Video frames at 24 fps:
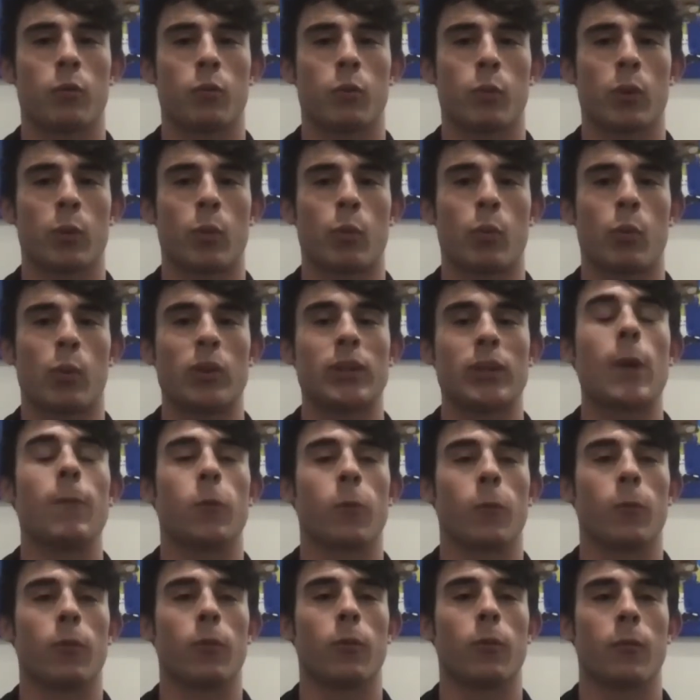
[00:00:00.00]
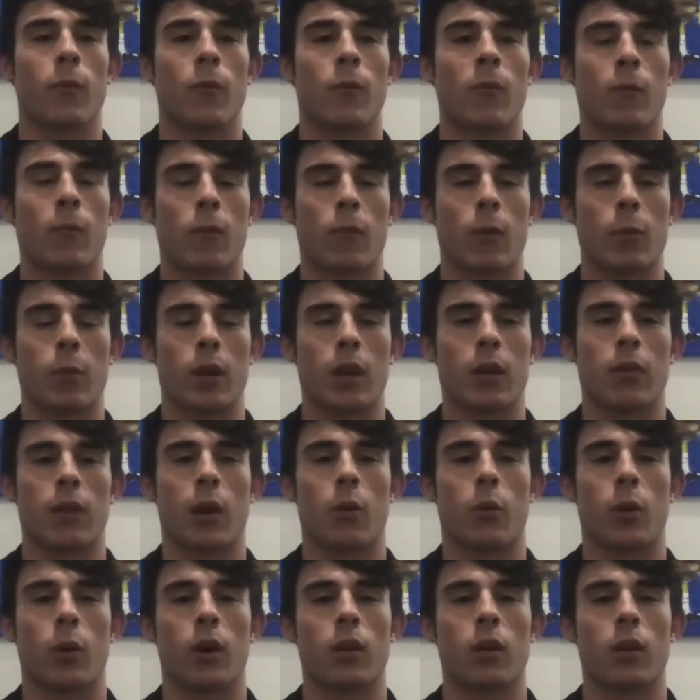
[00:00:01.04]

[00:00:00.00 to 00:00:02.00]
was helpful for me in that way.